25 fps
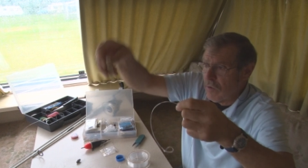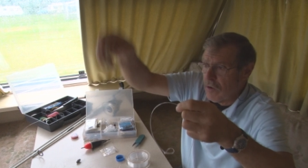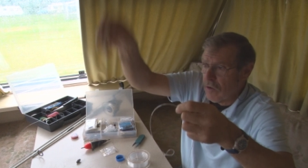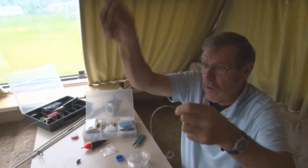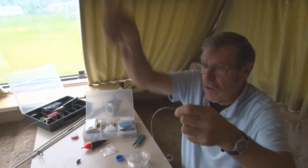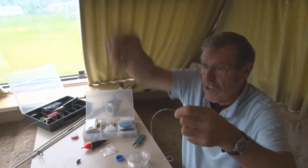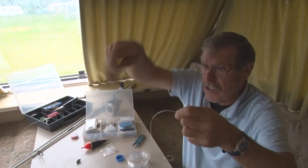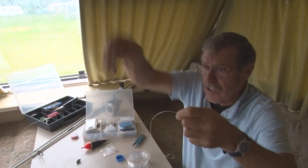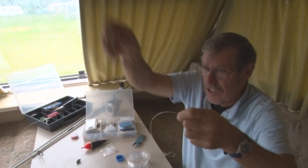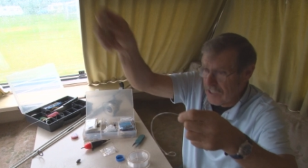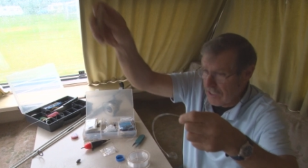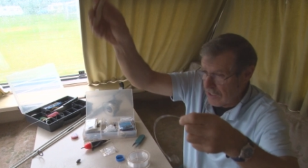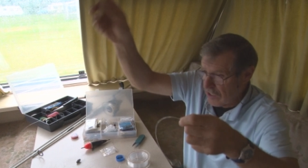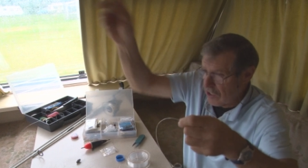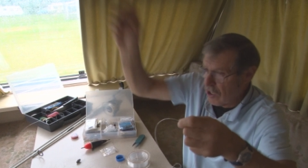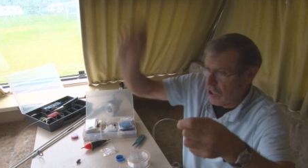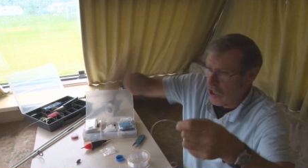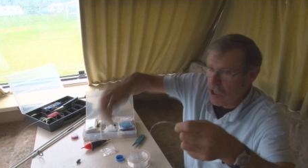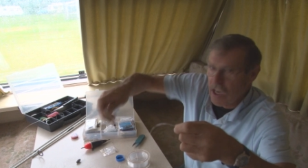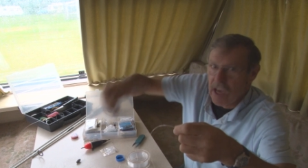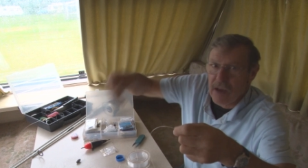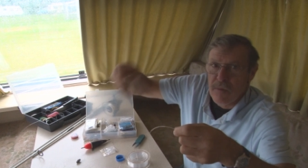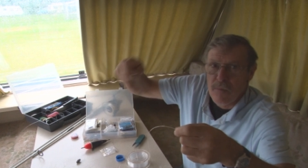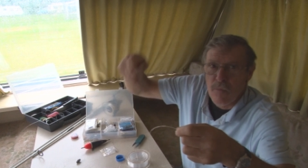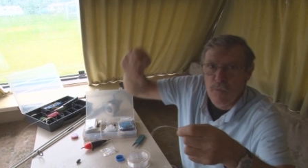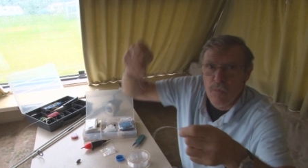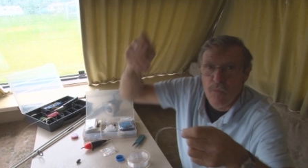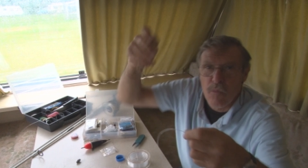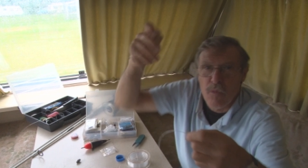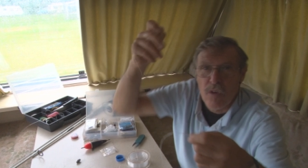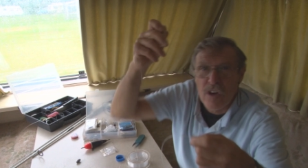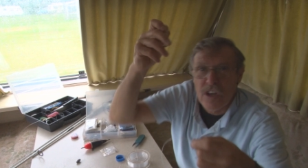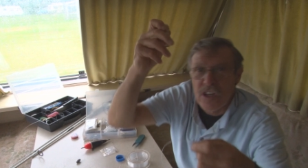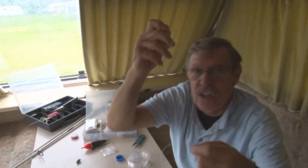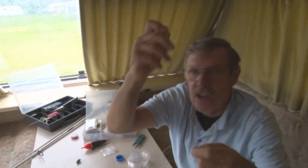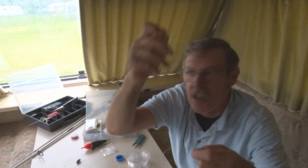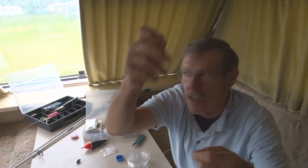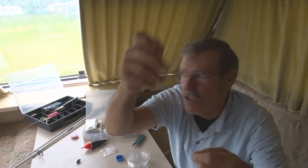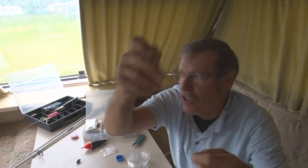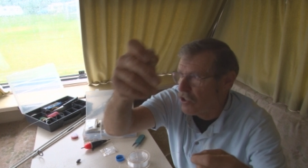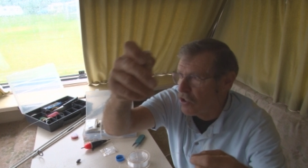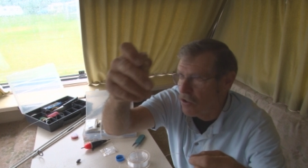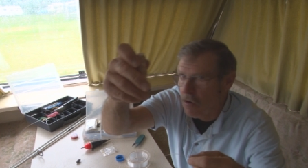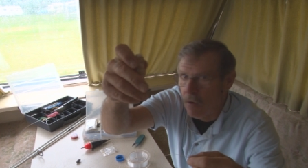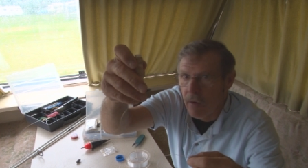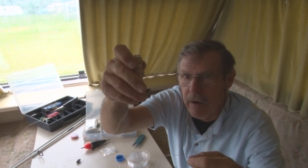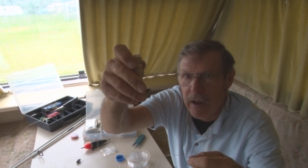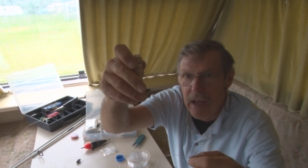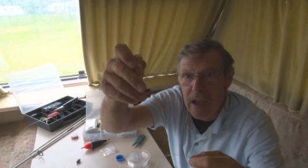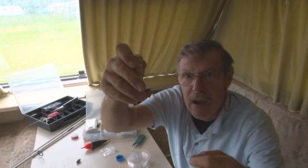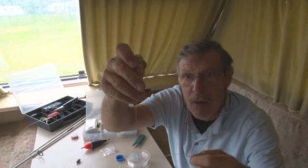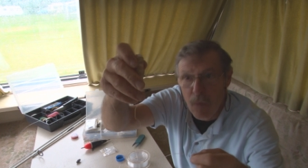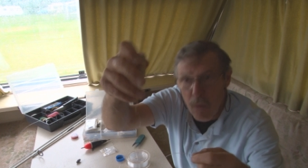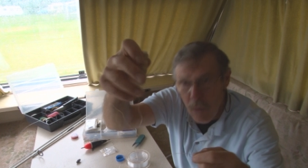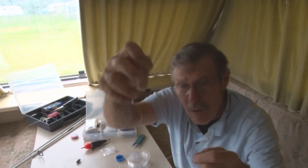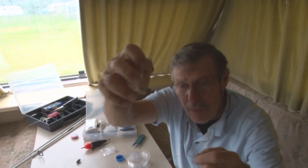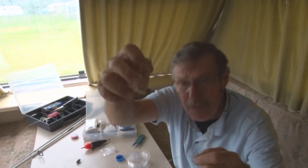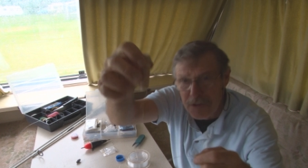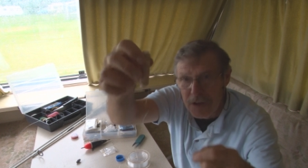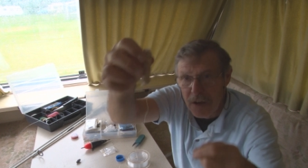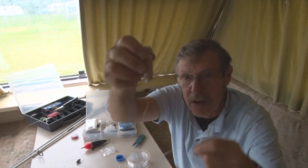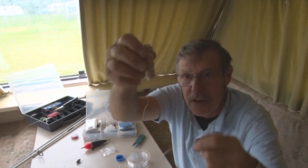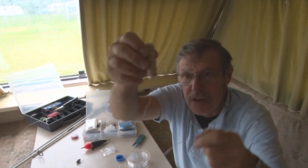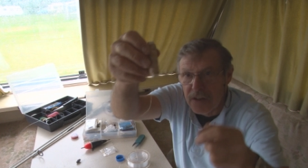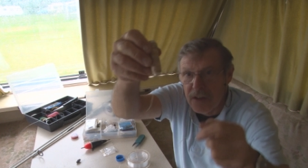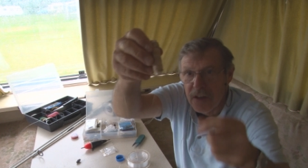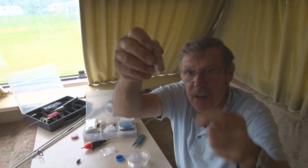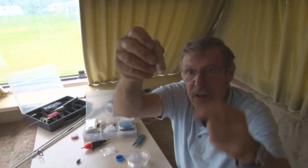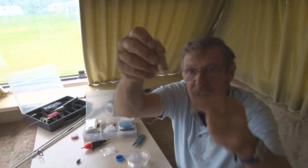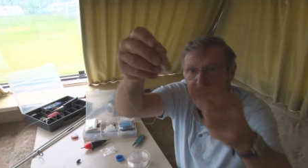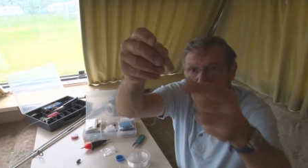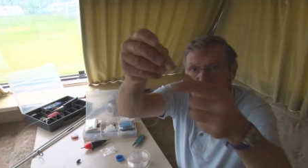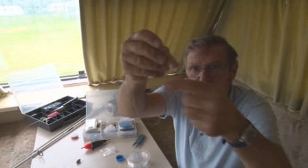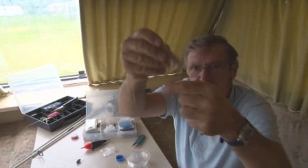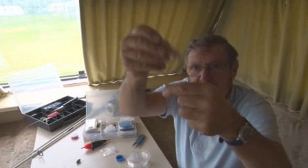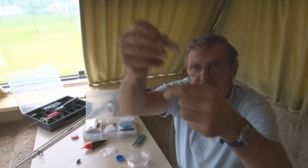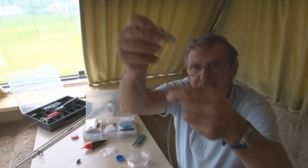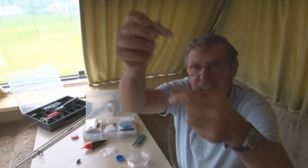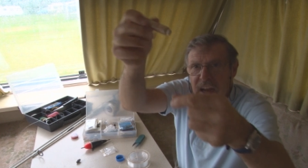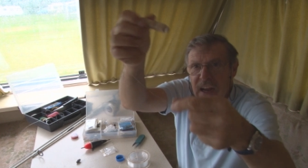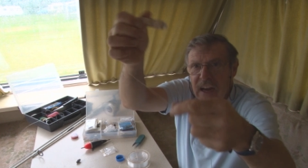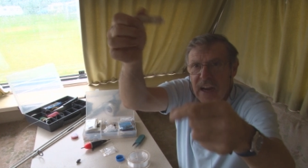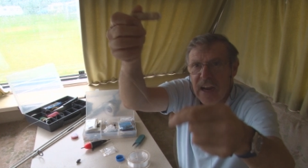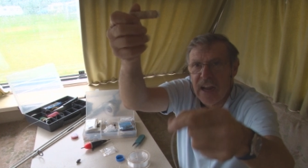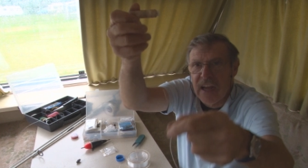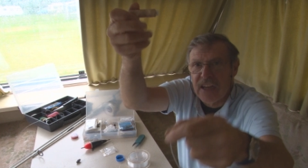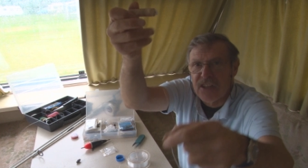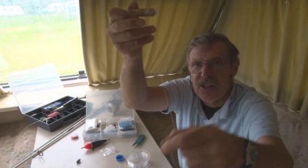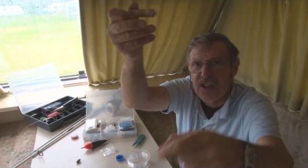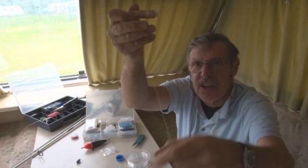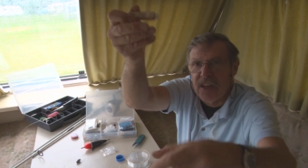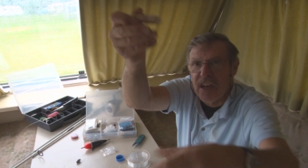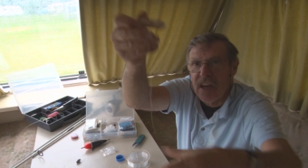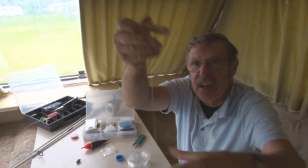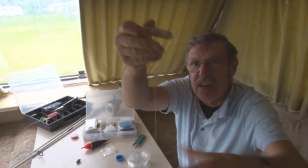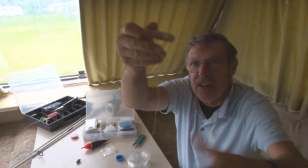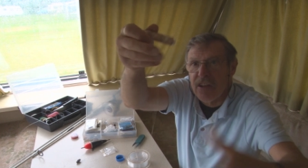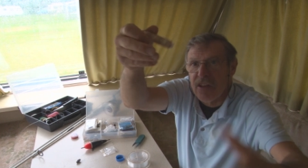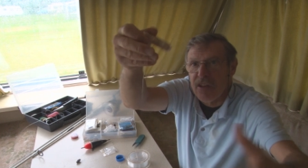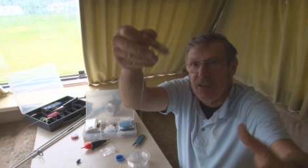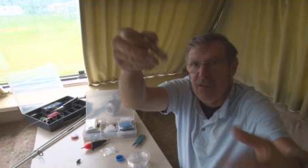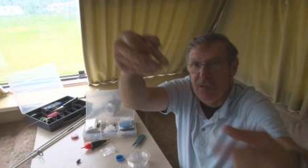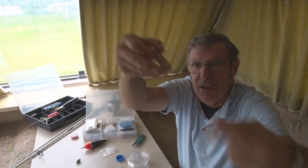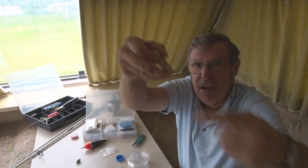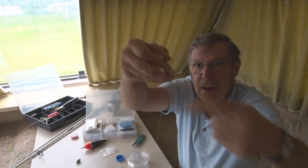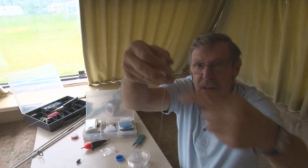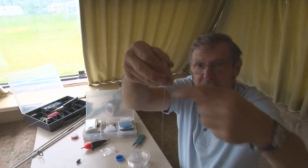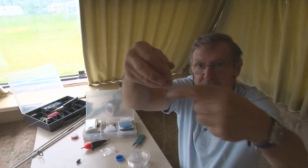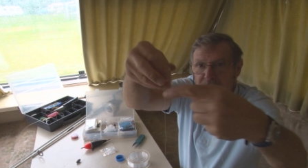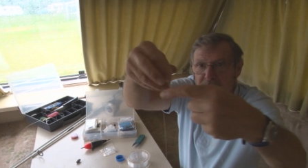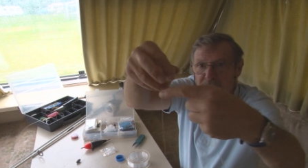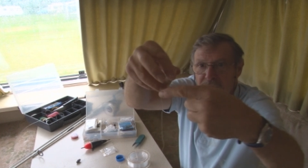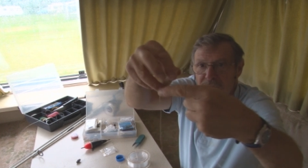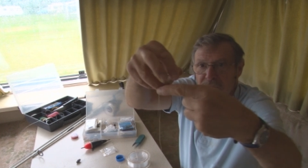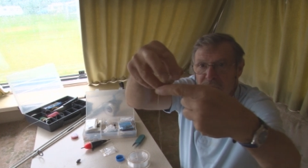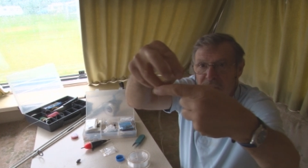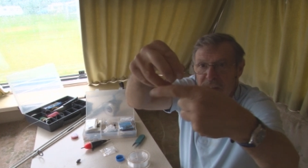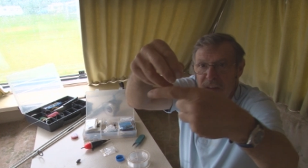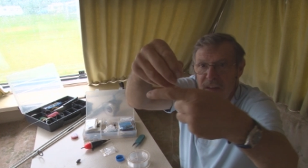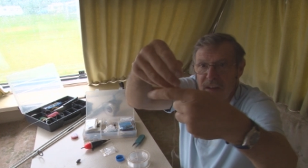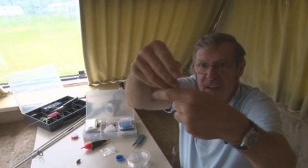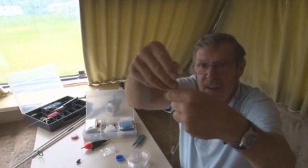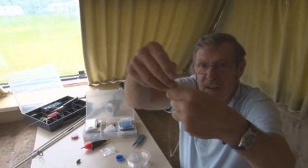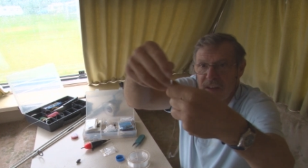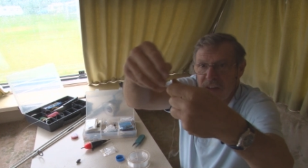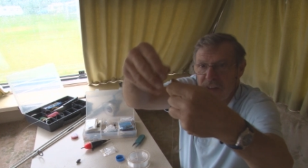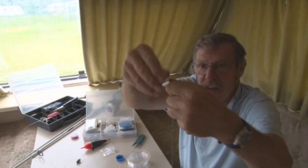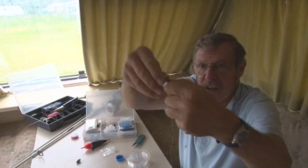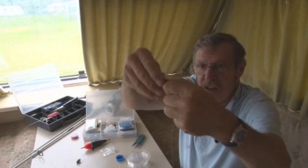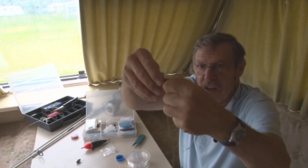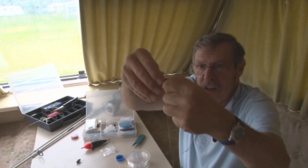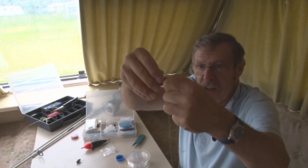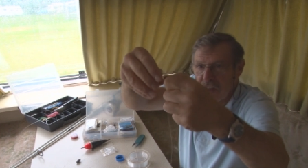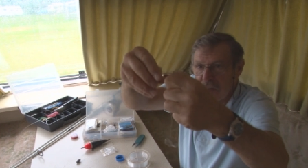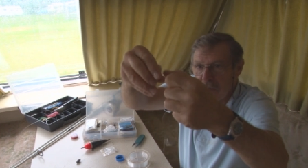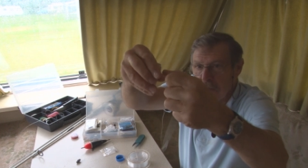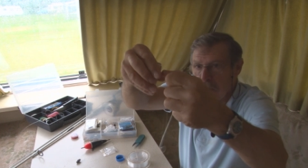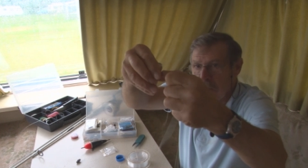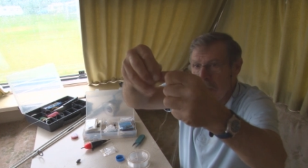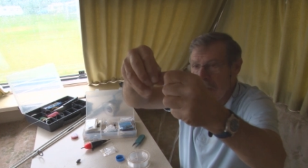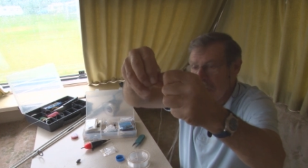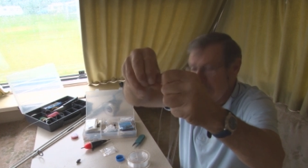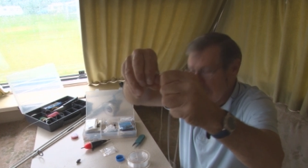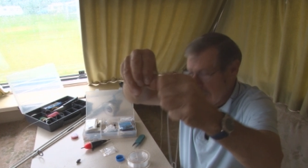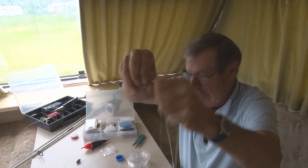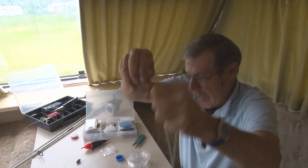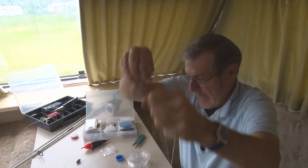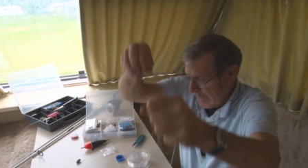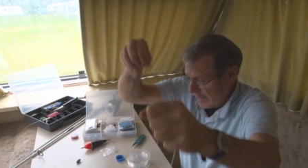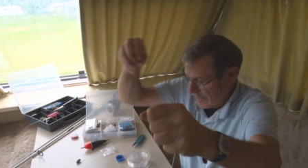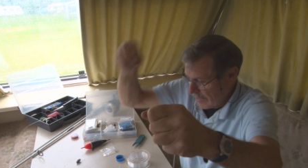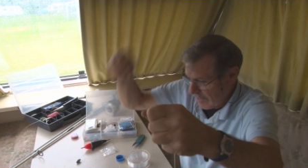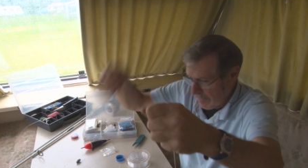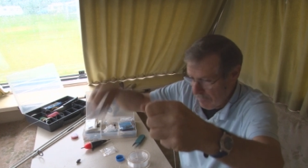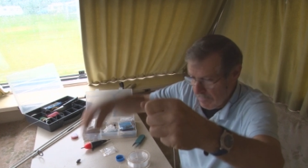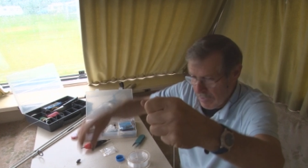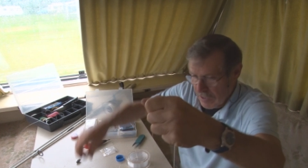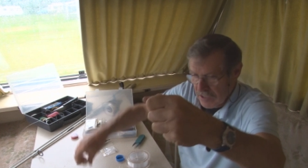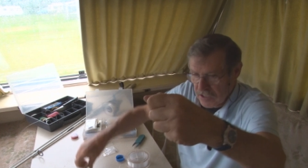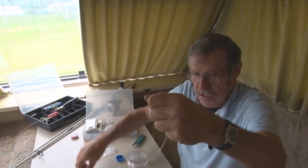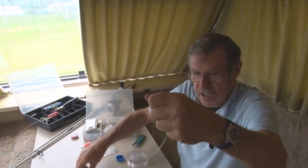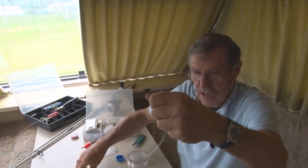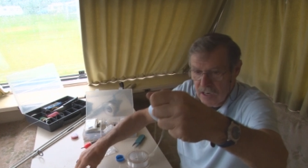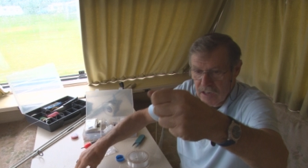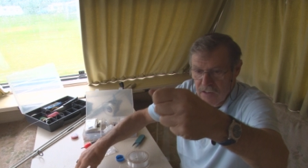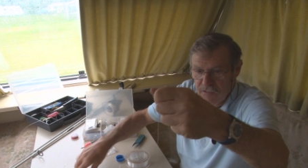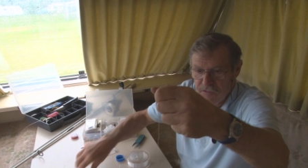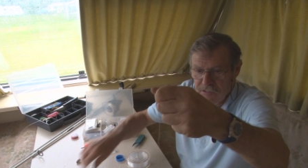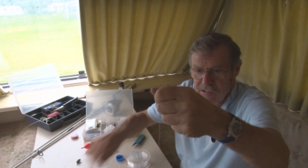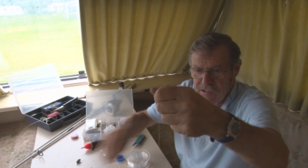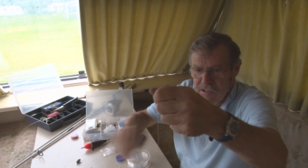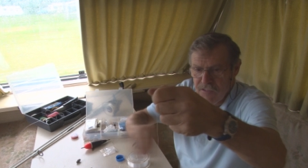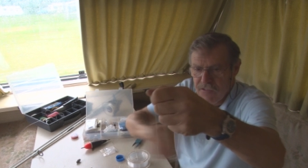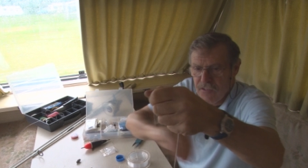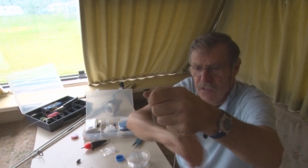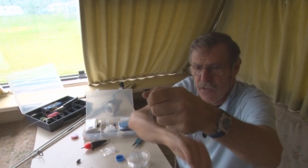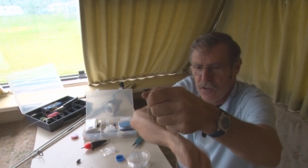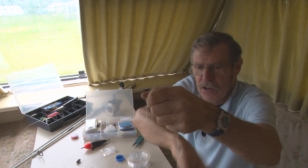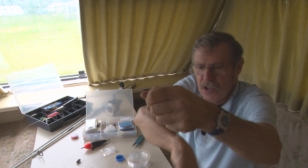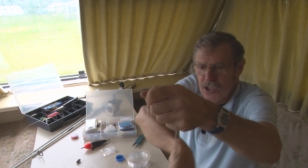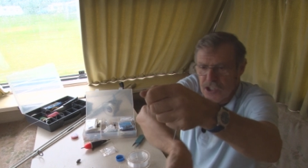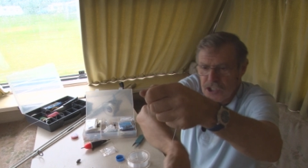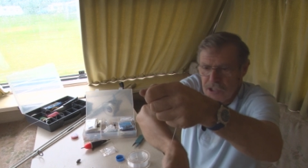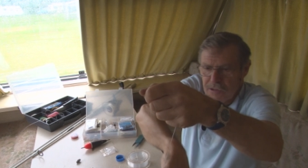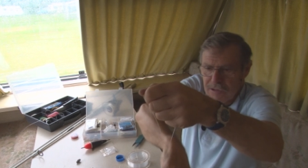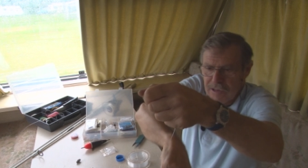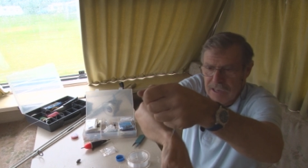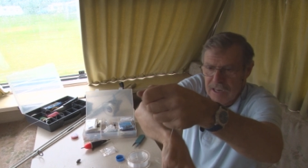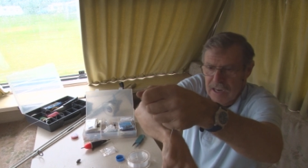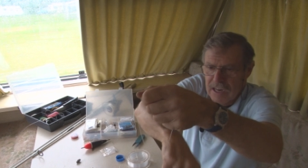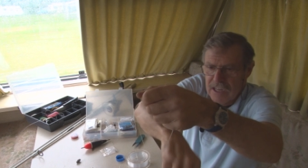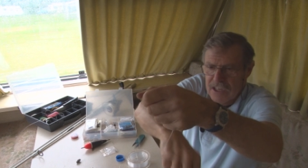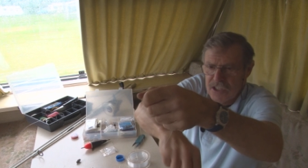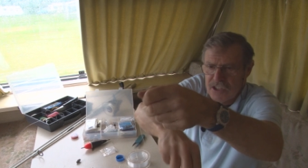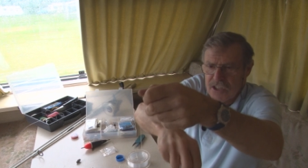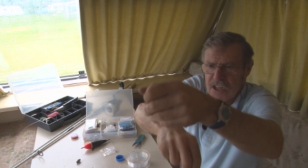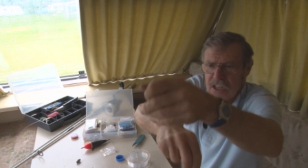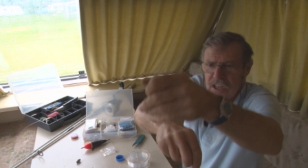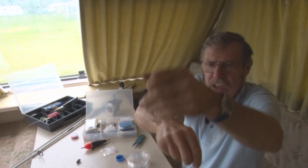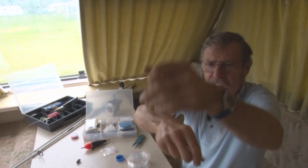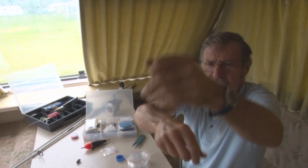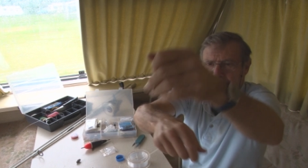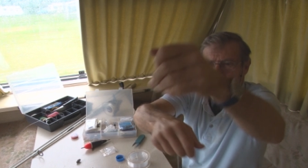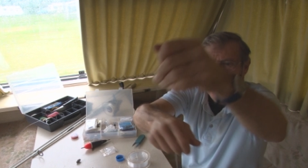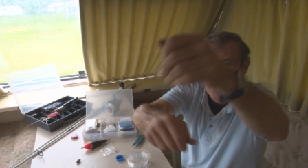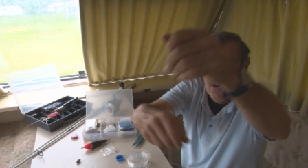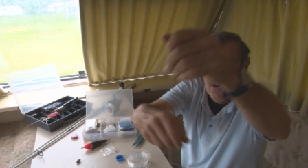we've got this again, it's on our website, elasticated thread. It's bait elastic basically, very fine shearing elastic.